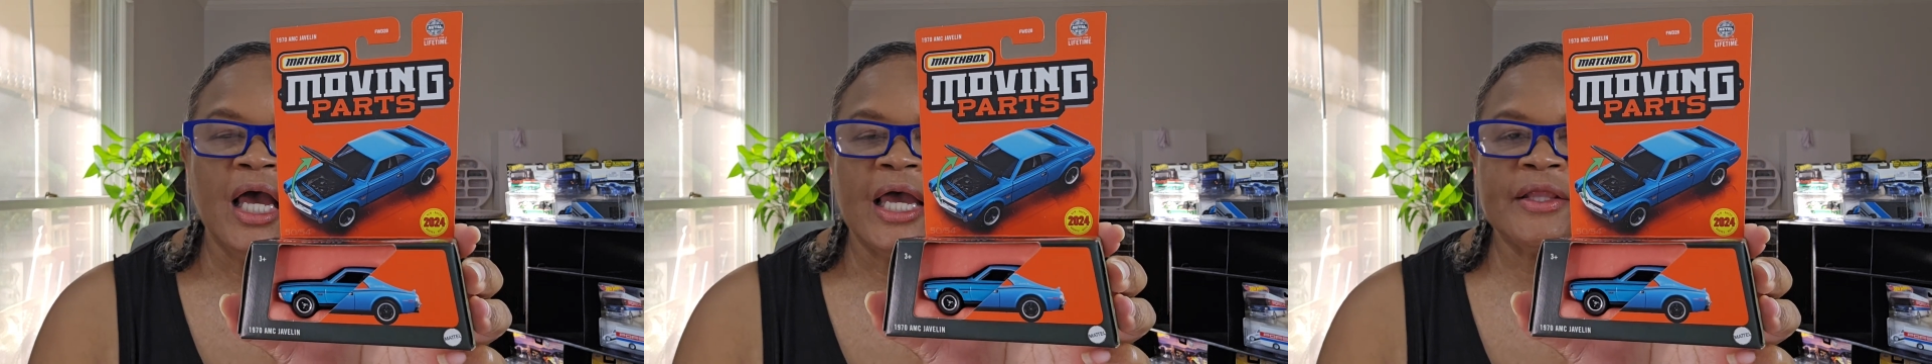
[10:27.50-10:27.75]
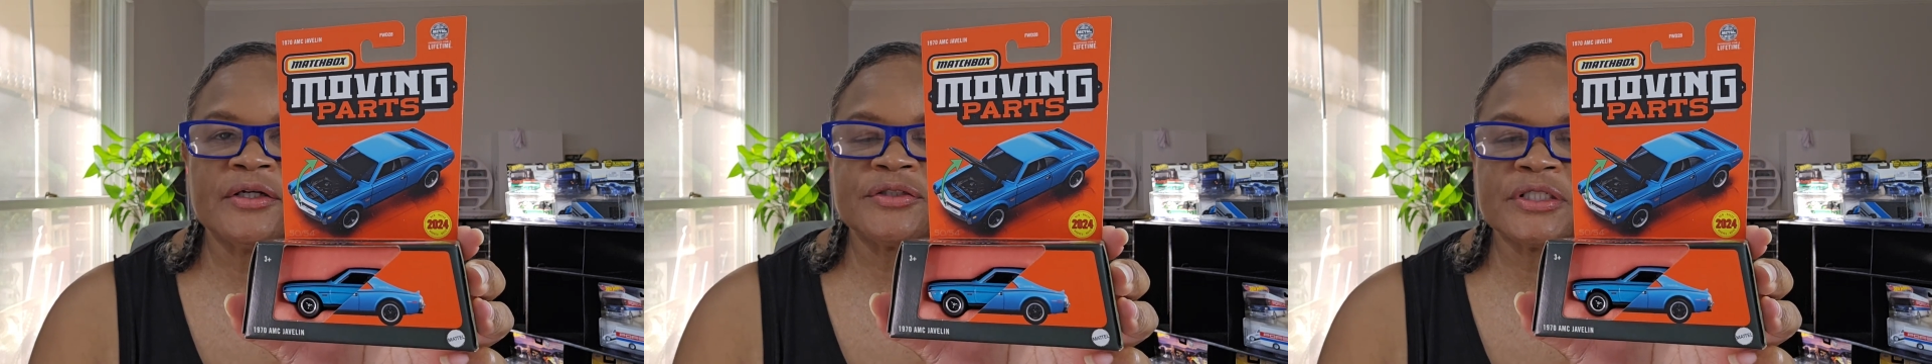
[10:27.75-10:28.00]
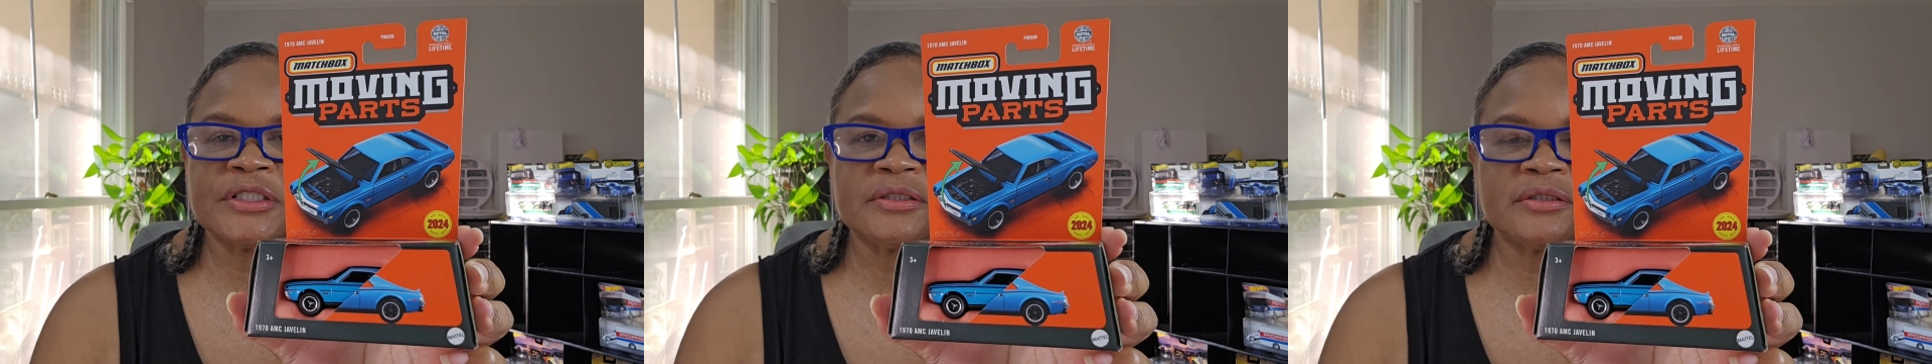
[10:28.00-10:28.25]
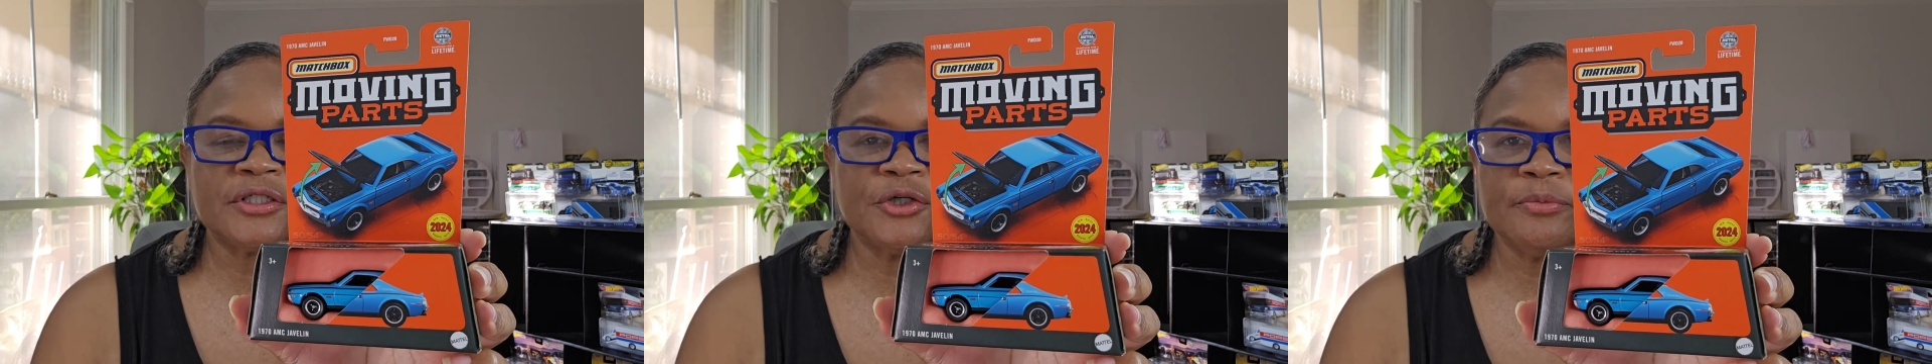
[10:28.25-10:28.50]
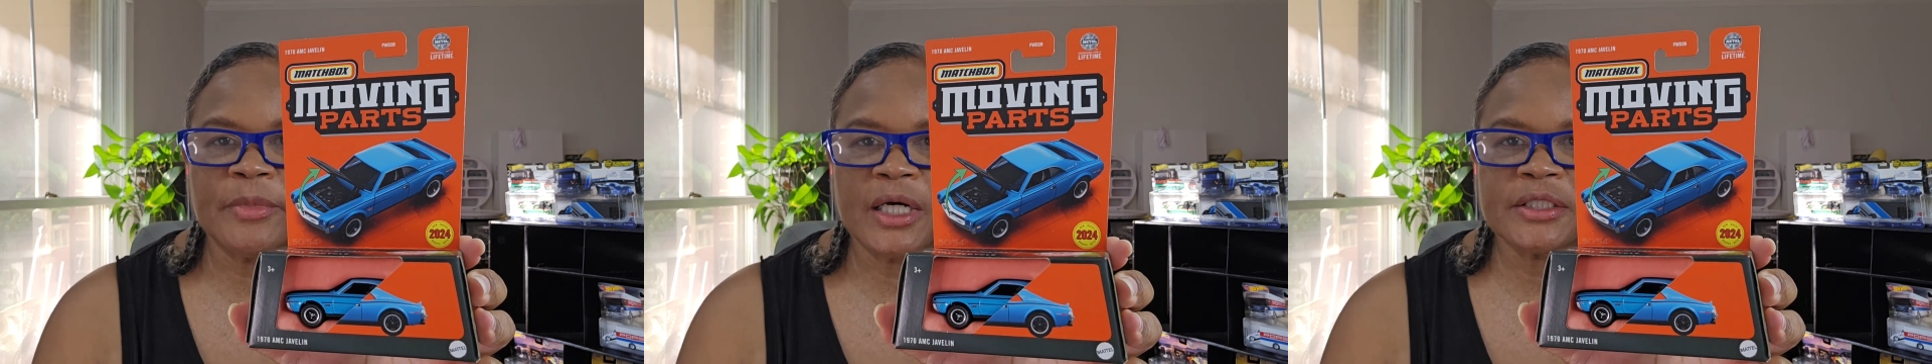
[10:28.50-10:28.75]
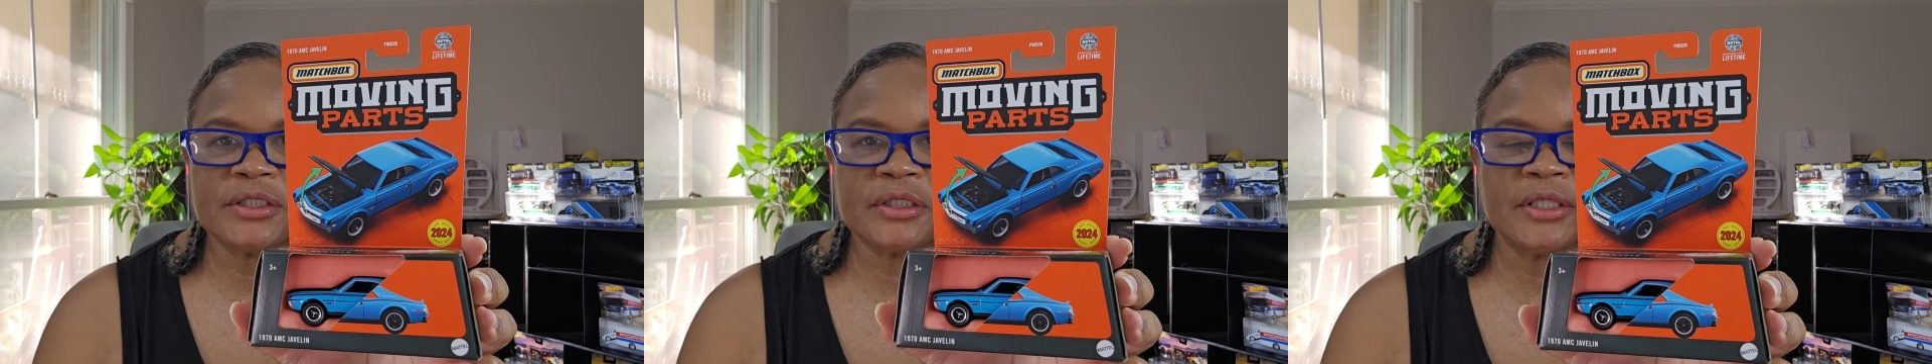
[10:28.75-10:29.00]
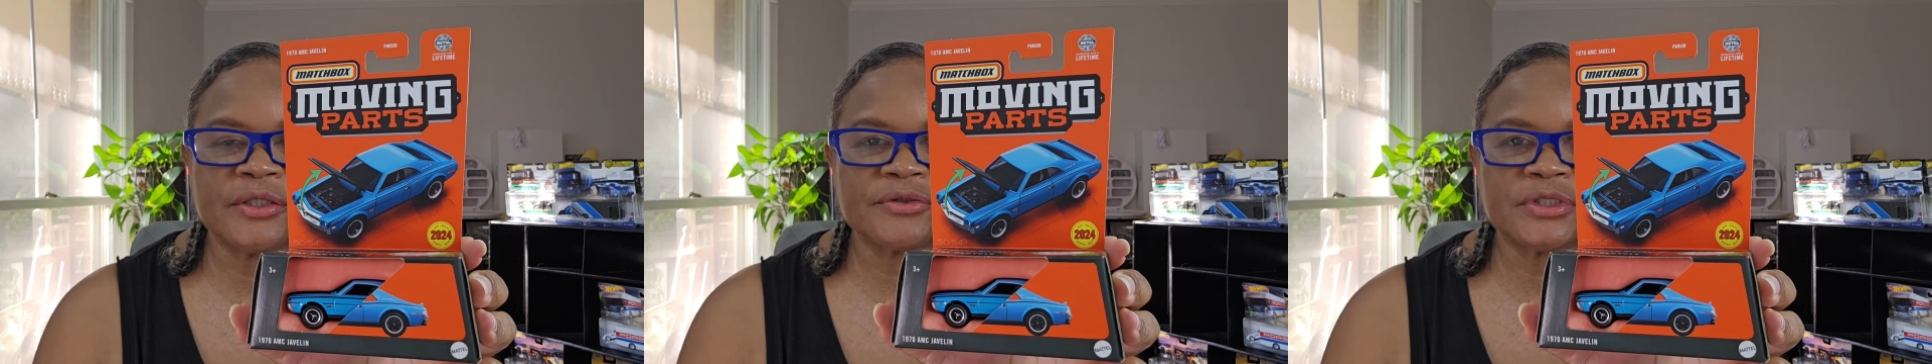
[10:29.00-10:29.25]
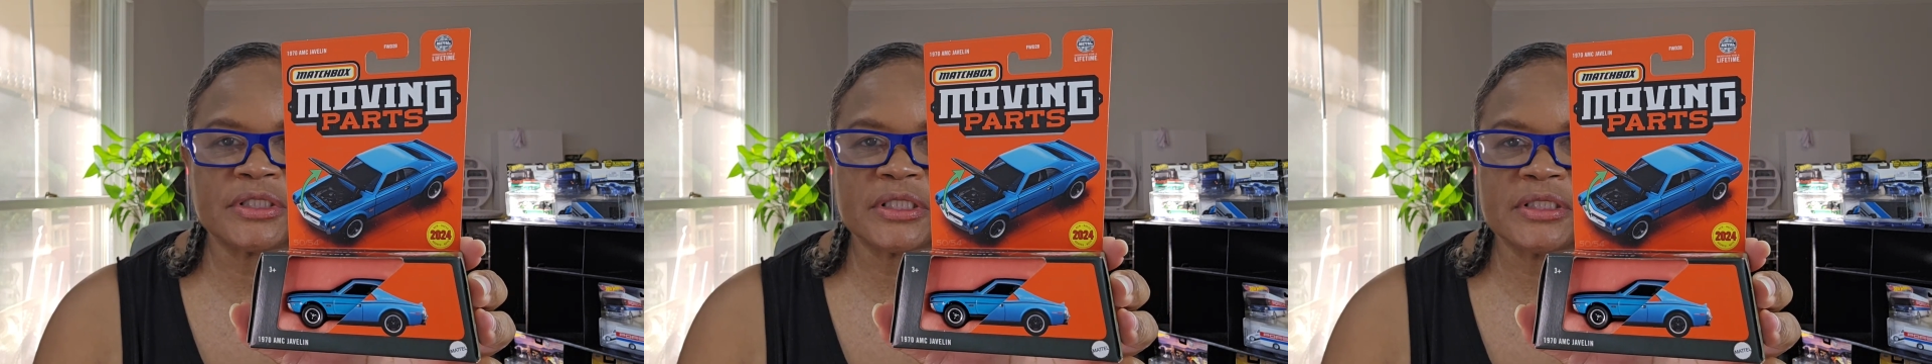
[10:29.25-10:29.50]
And there's just too much. And
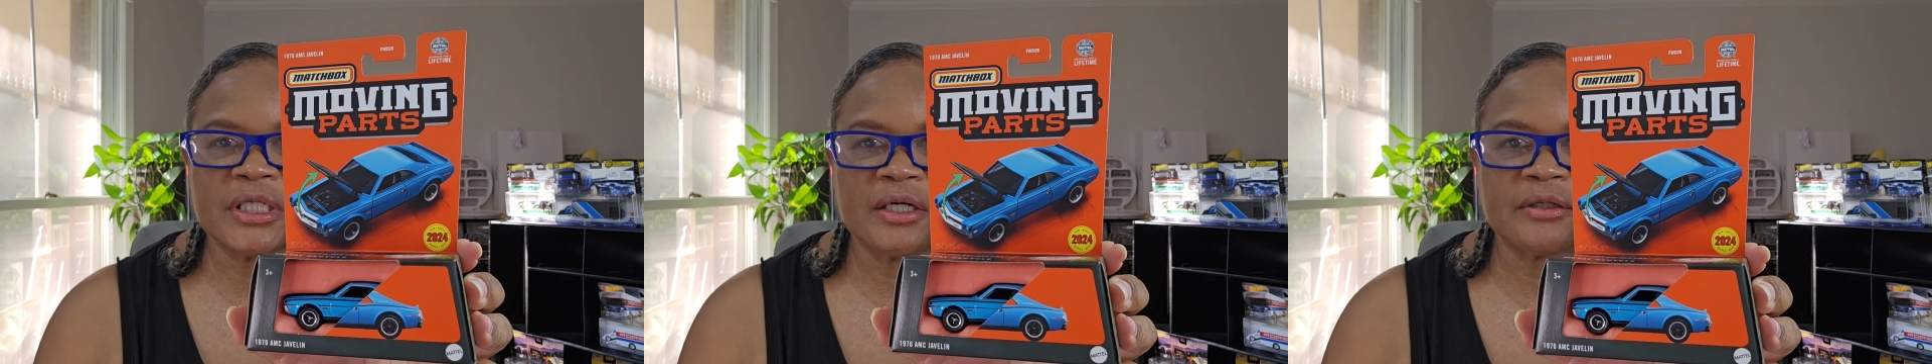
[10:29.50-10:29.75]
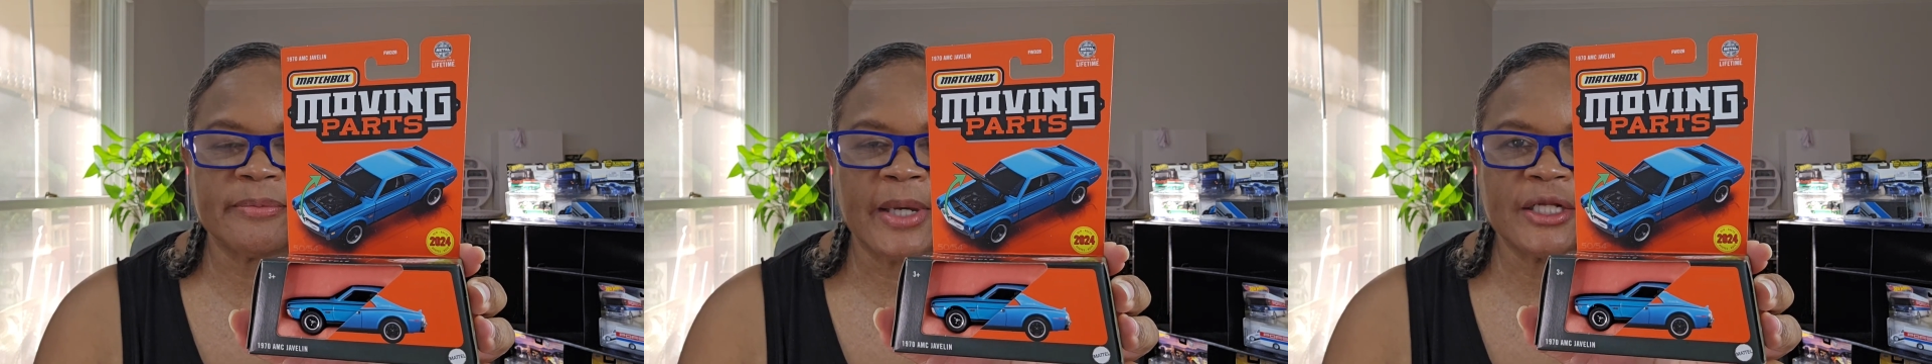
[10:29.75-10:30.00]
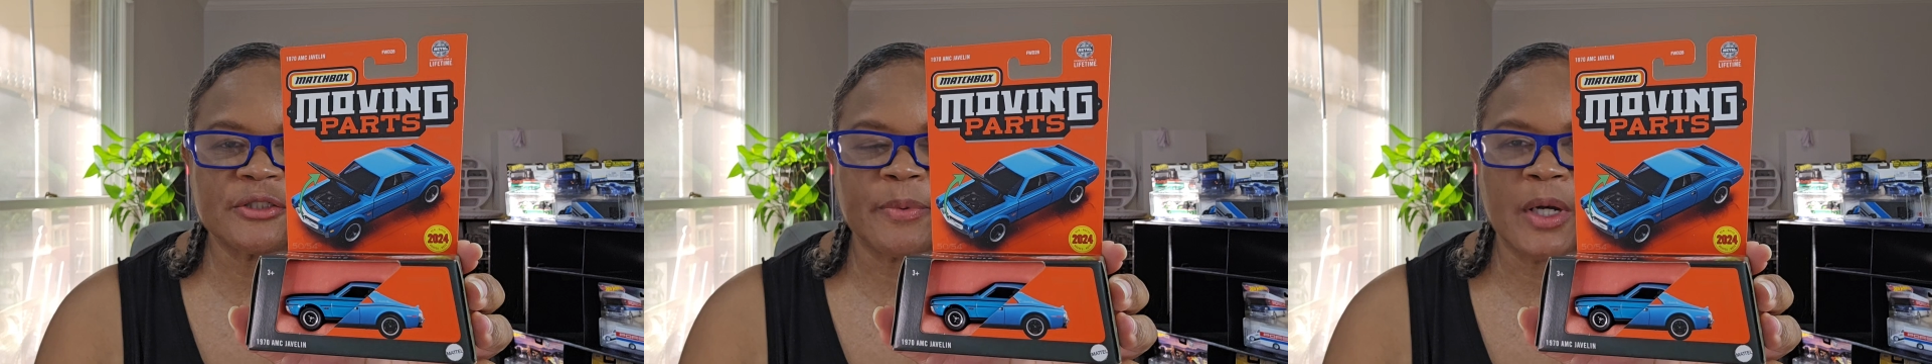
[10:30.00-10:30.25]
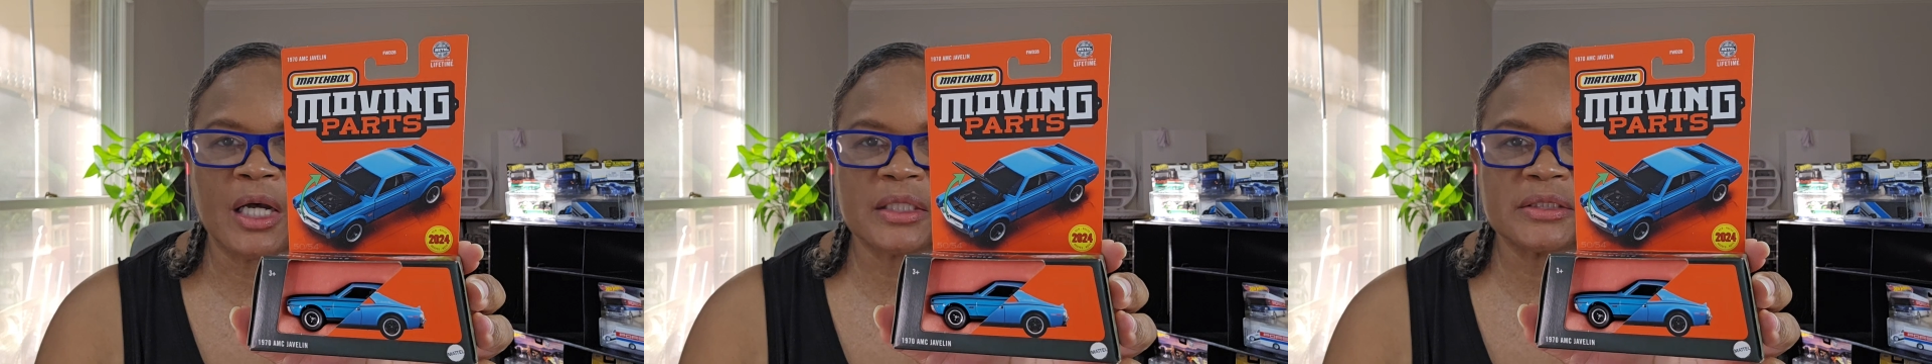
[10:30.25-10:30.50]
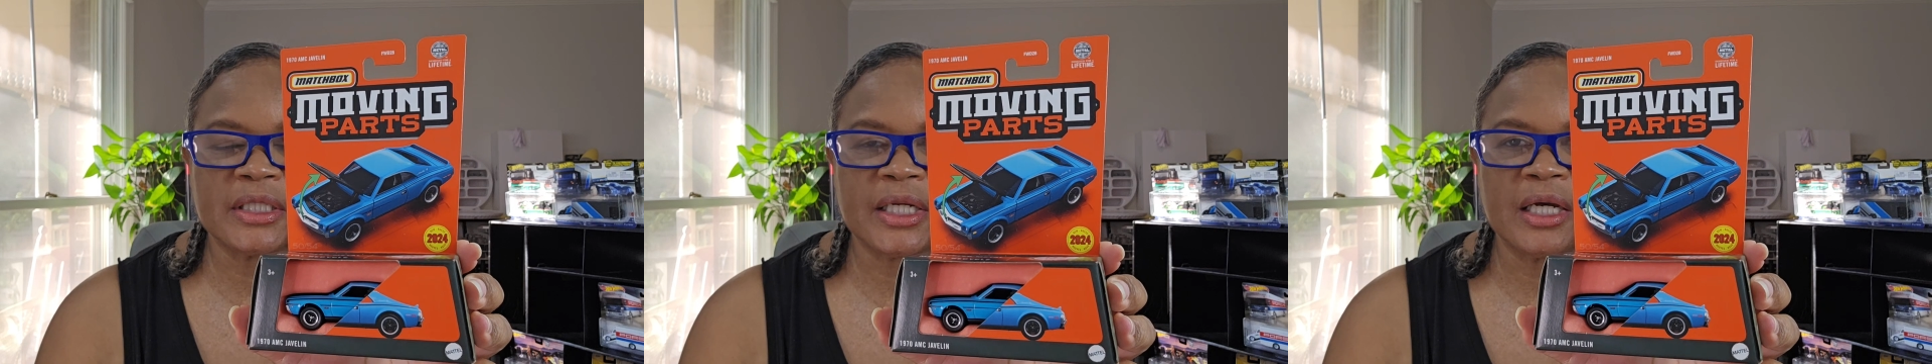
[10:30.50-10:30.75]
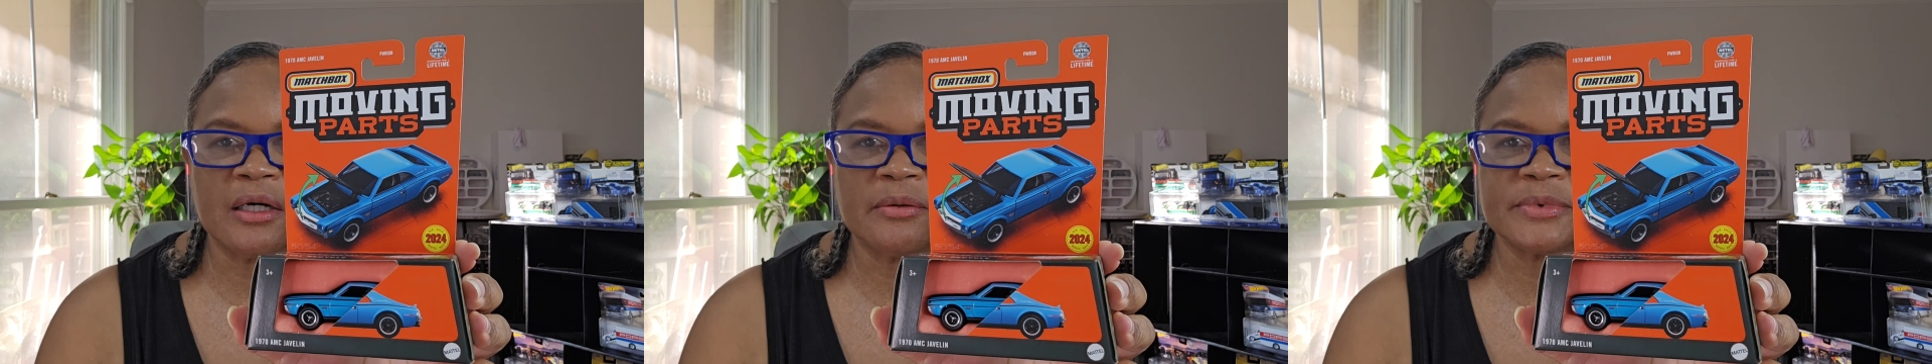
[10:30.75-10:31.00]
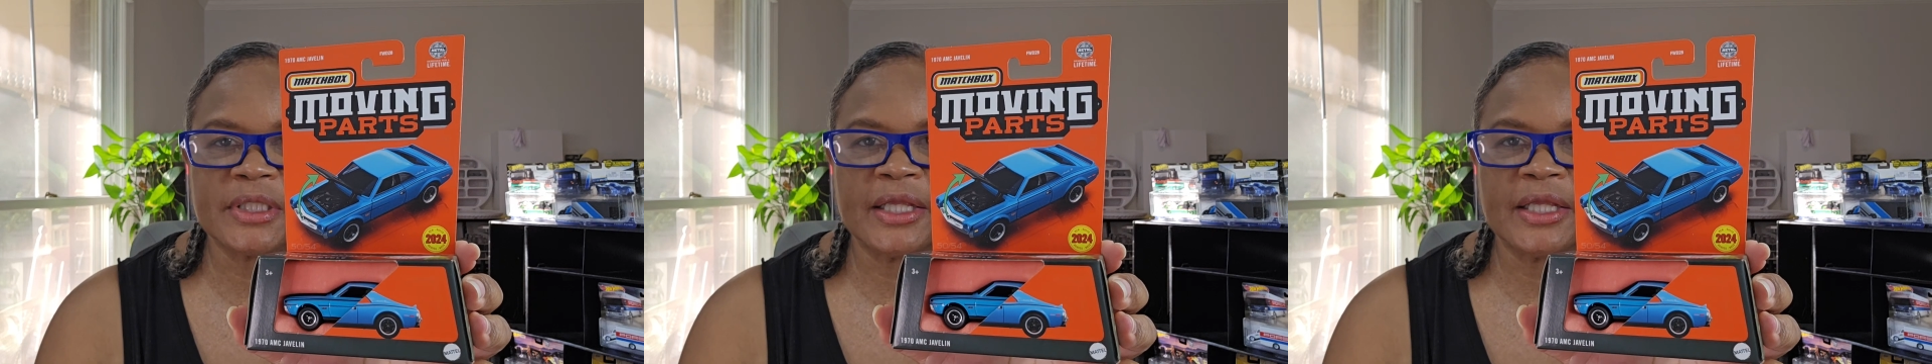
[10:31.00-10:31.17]
there's just a ton of Matchbox that comes,